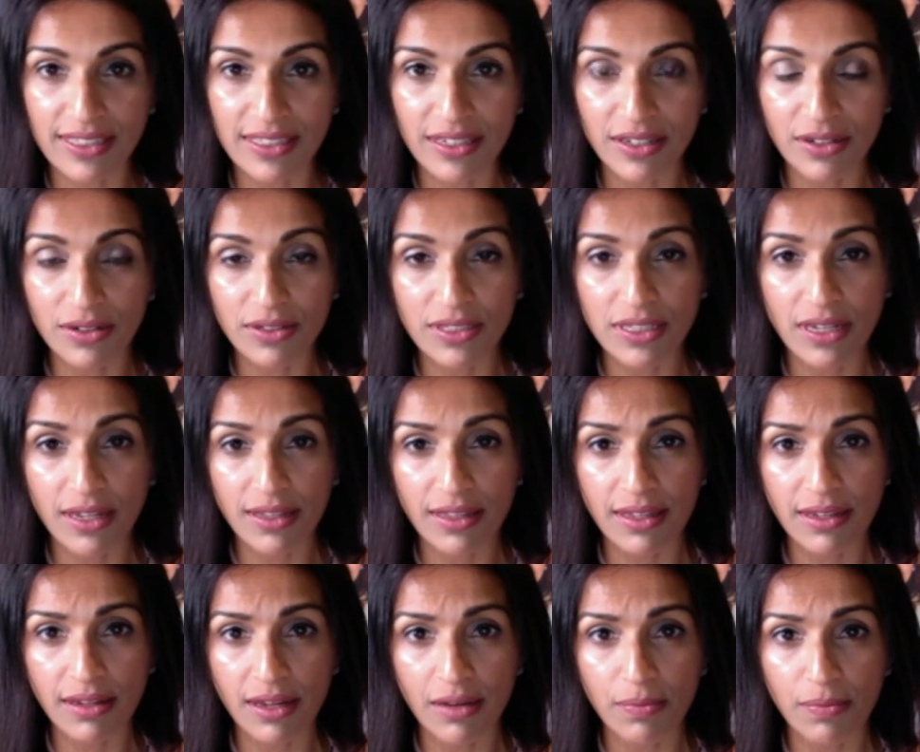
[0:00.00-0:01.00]
So I
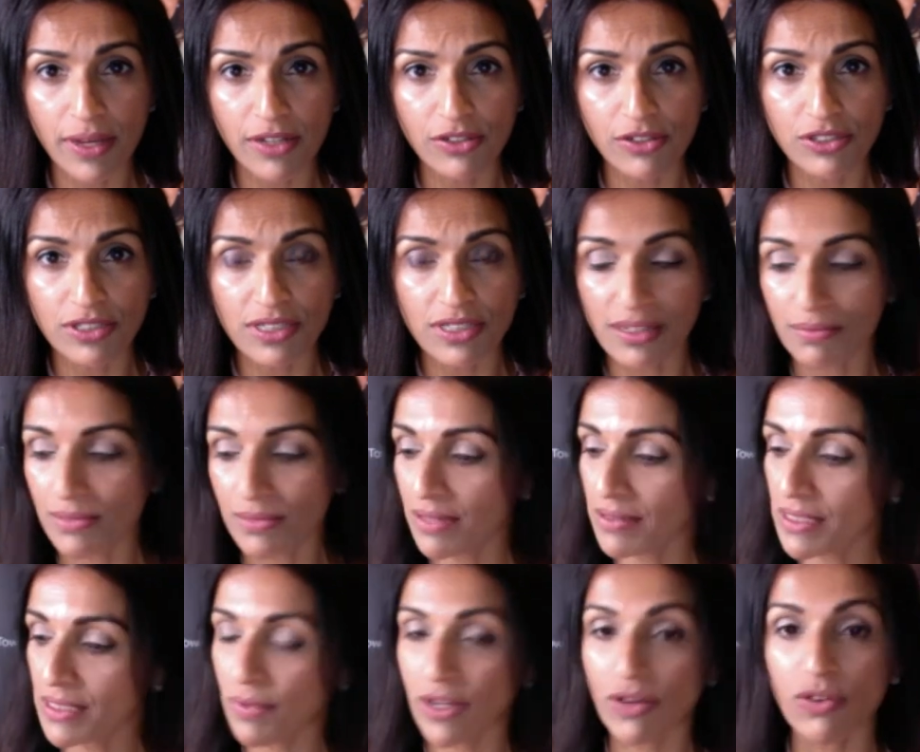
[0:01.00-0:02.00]
think our patients
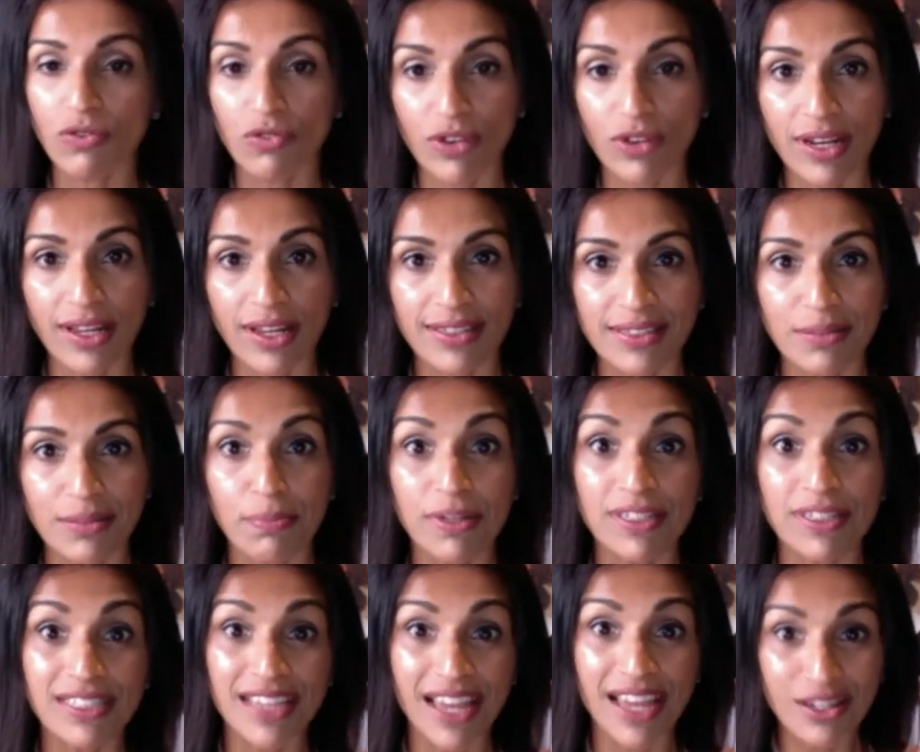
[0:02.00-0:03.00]
sometimes may not realize the
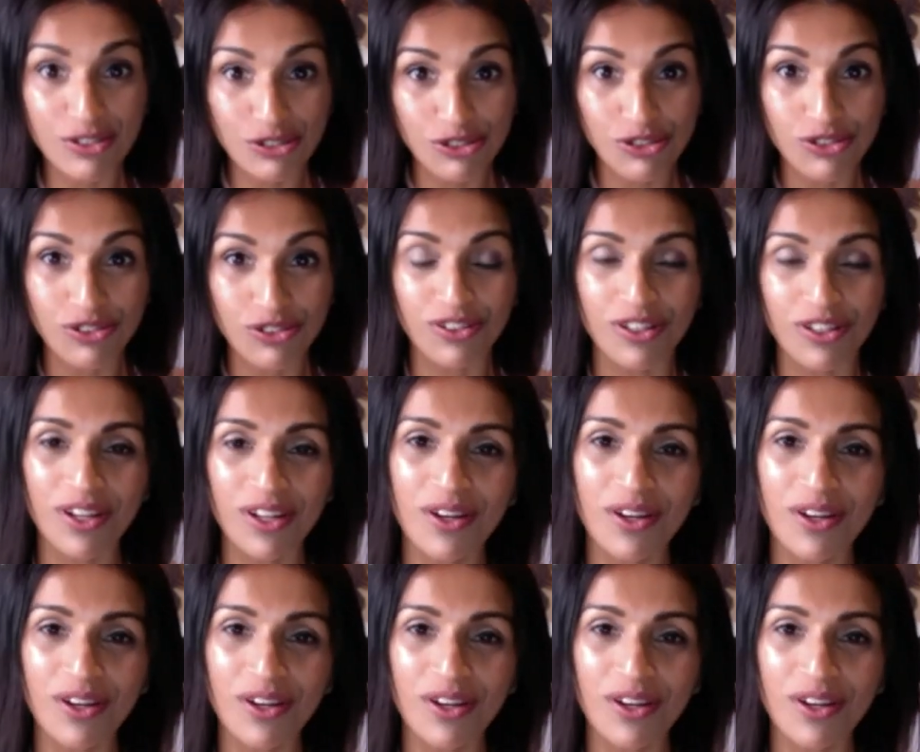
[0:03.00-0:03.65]
potential